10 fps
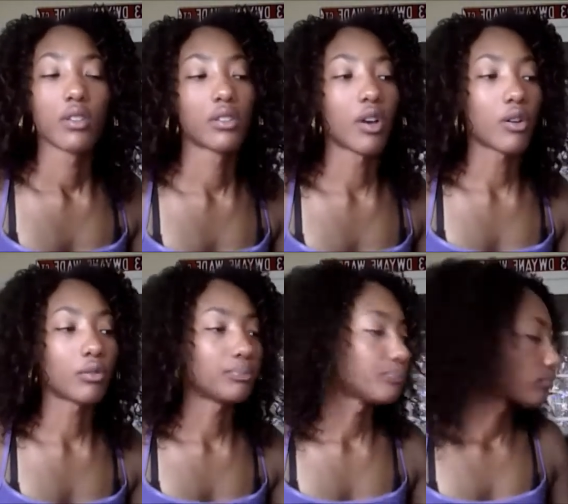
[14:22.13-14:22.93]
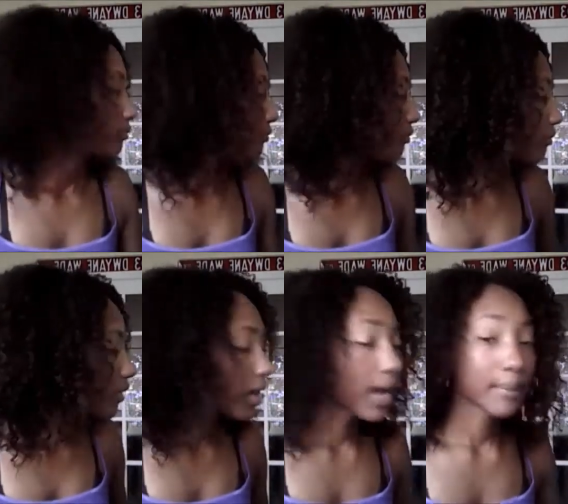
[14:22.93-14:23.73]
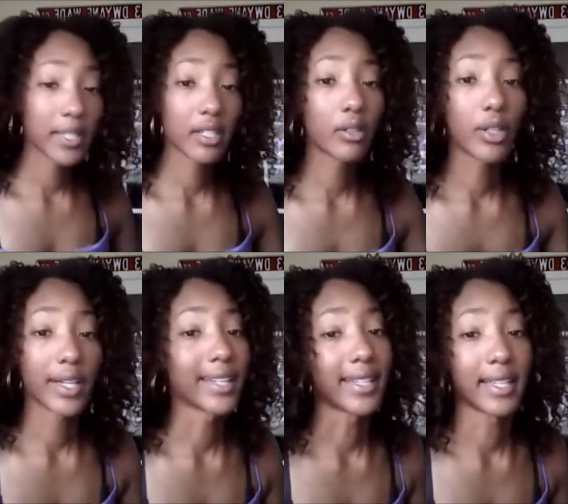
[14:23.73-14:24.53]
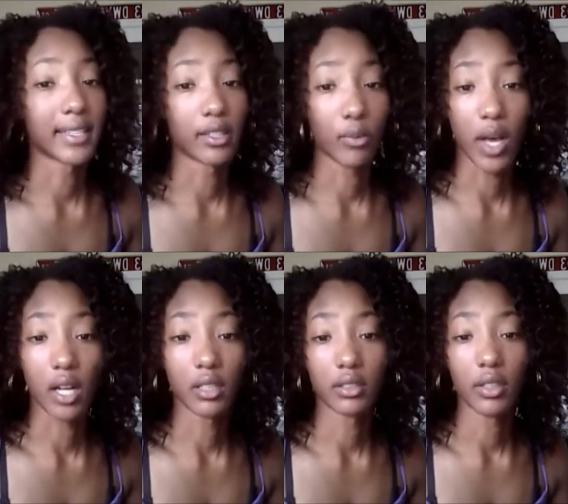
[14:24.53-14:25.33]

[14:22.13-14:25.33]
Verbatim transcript: So I'm still learning things as well.